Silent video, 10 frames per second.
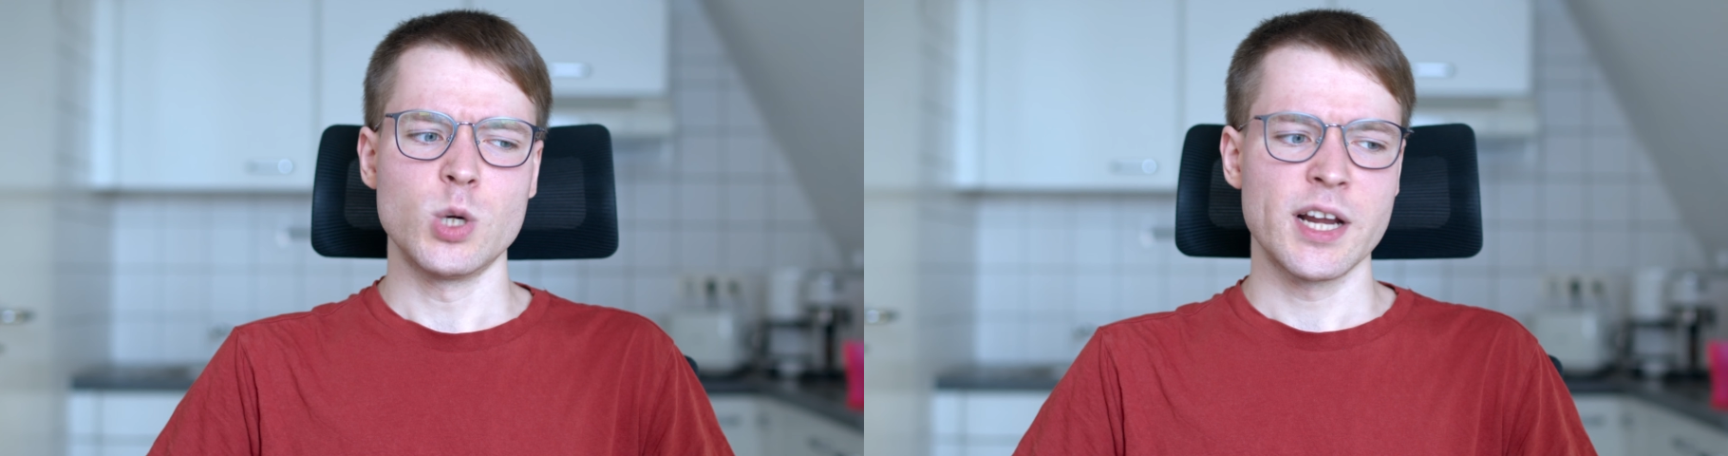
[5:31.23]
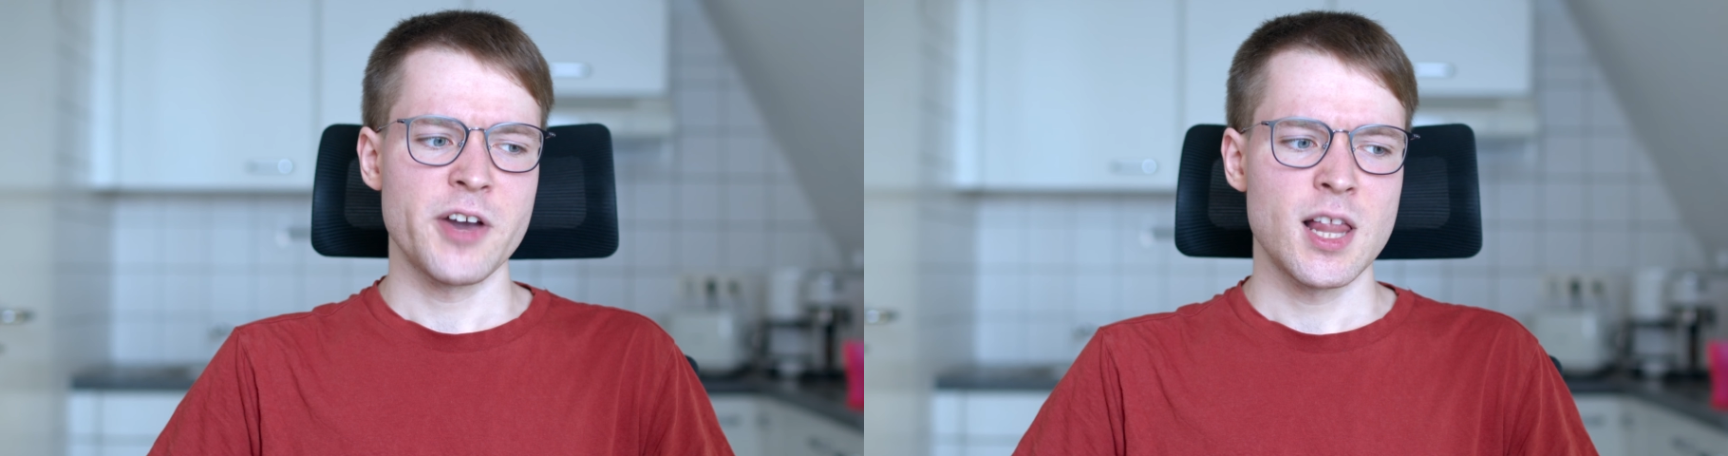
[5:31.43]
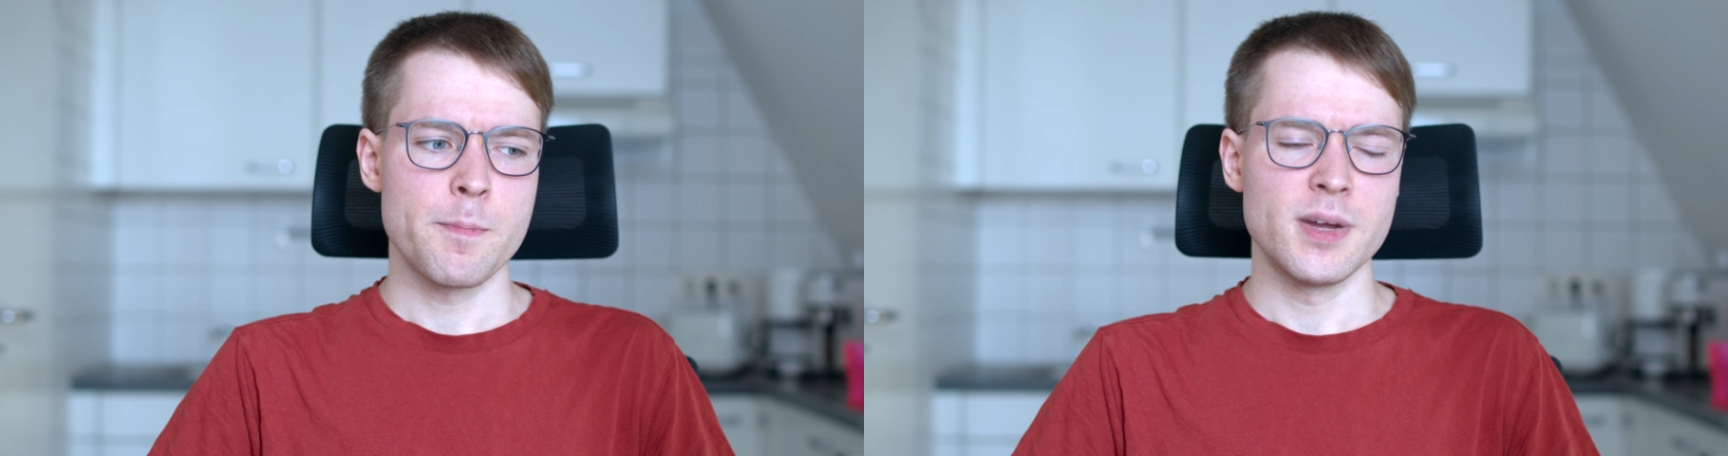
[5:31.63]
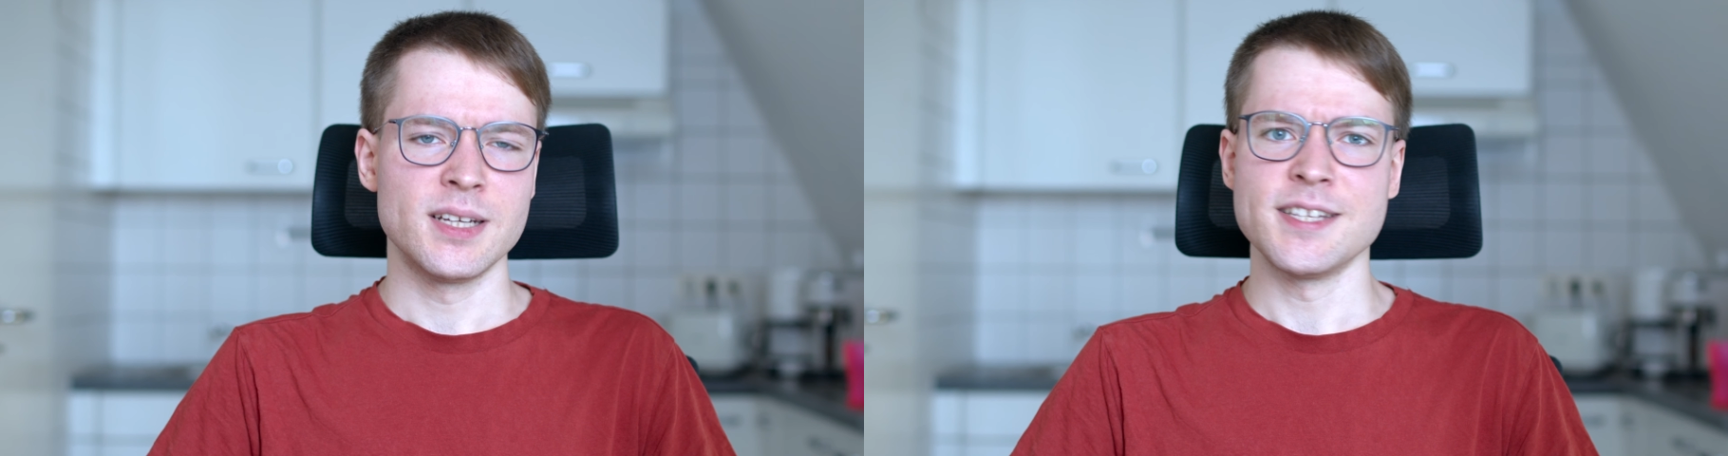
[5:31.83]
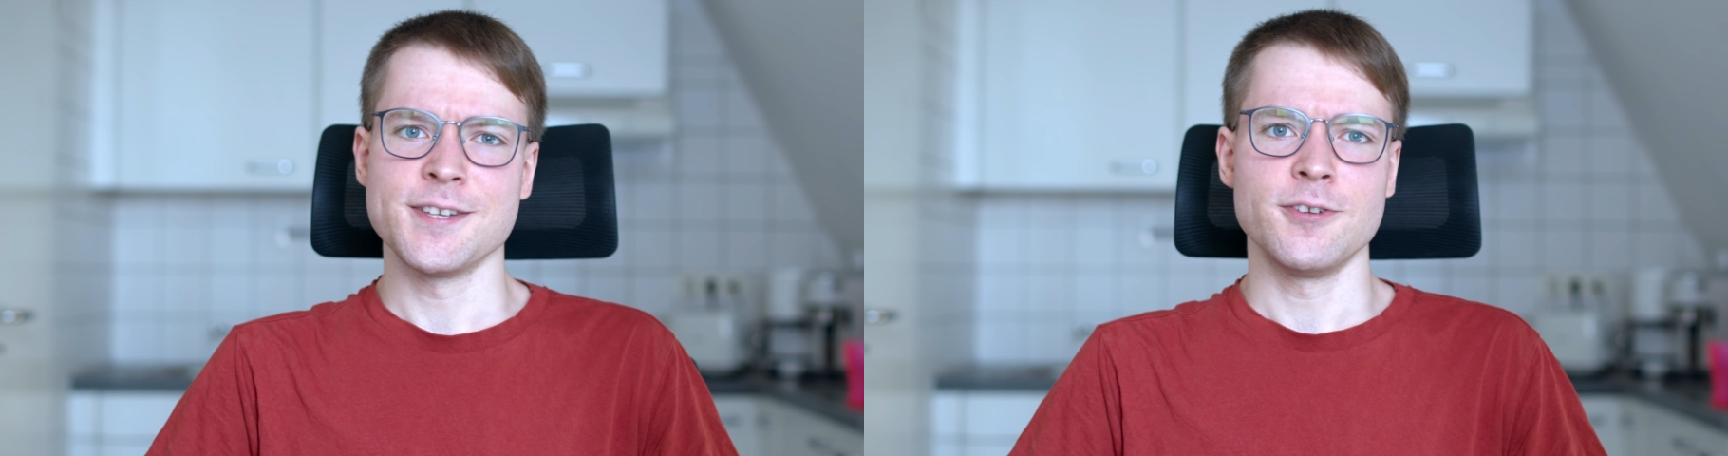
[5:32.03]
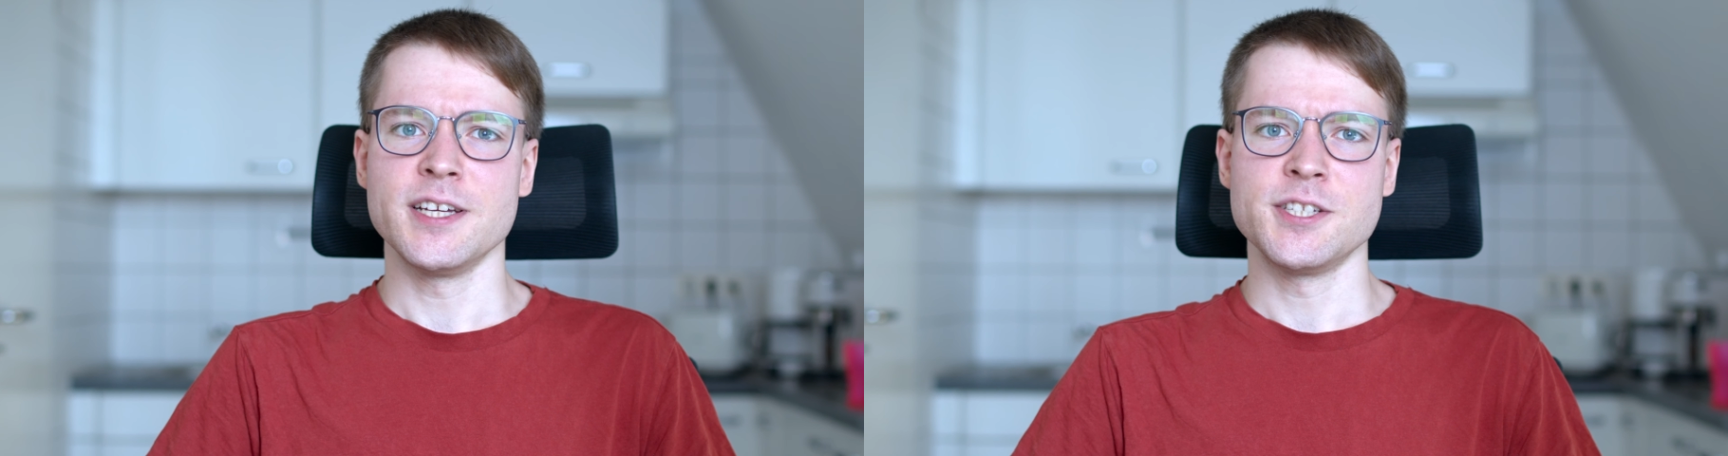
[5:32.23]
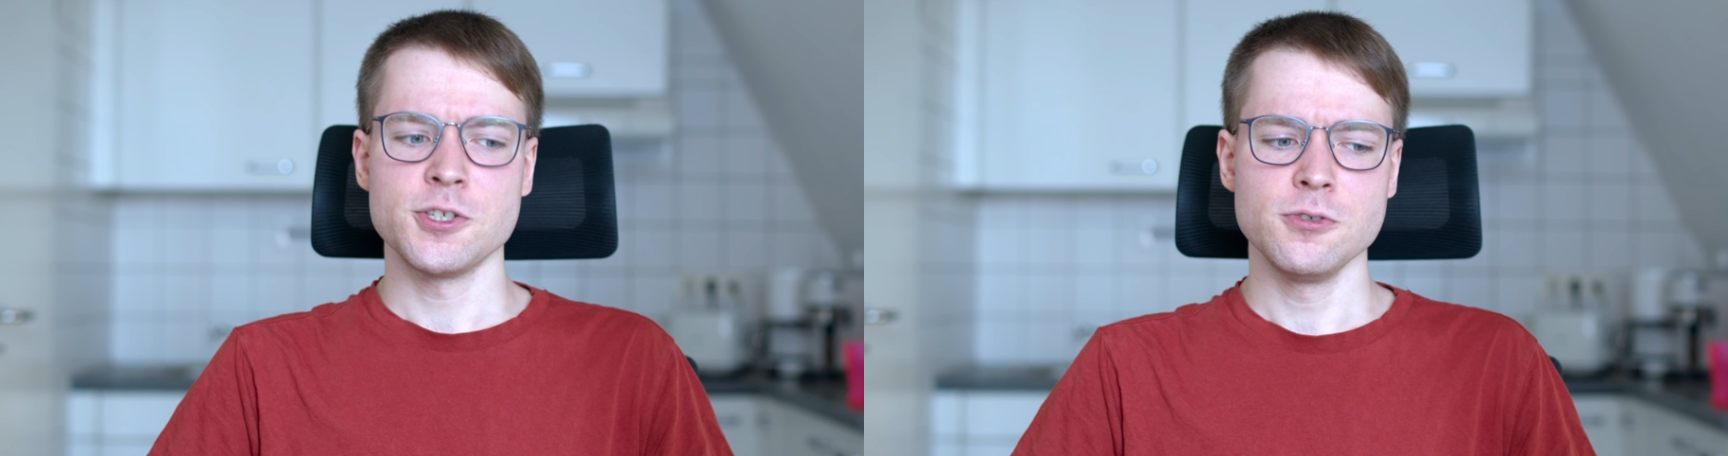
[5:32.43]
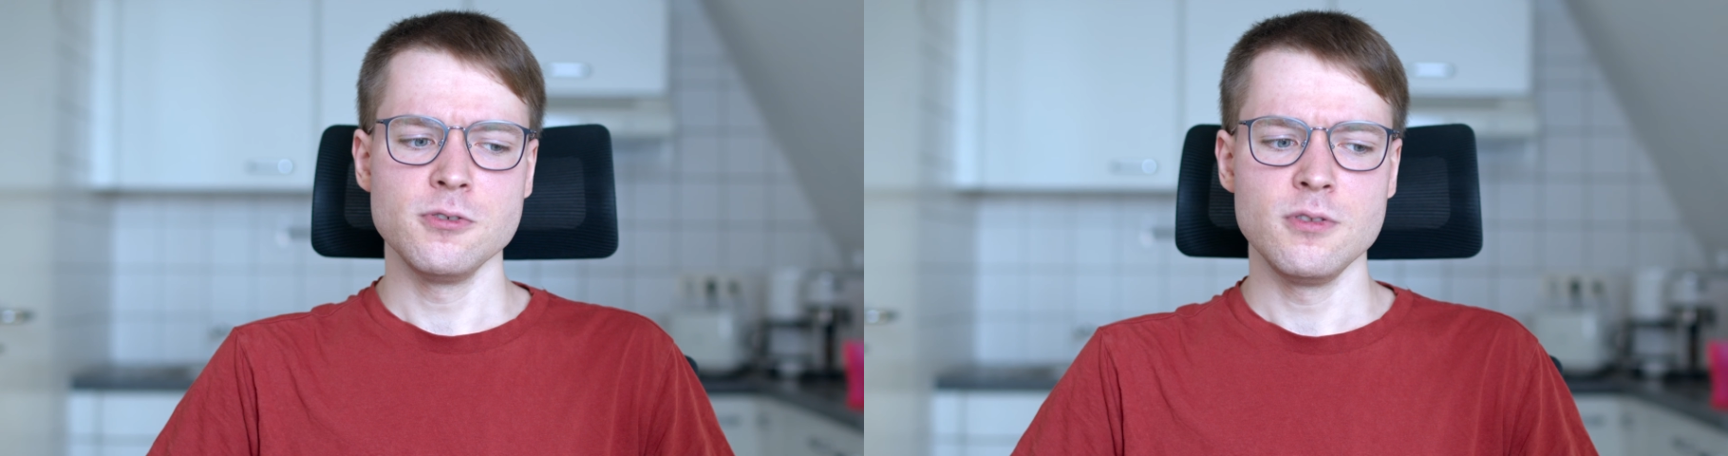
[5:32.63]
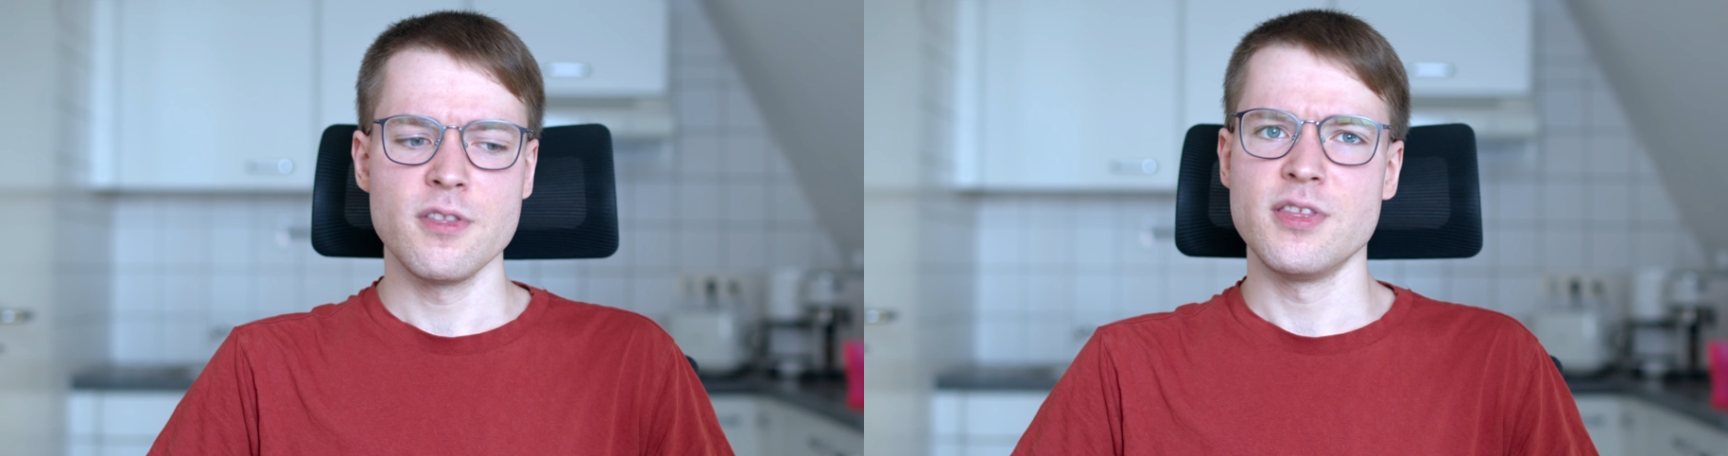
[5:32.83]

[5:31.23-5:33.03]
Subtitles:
development as only a tool,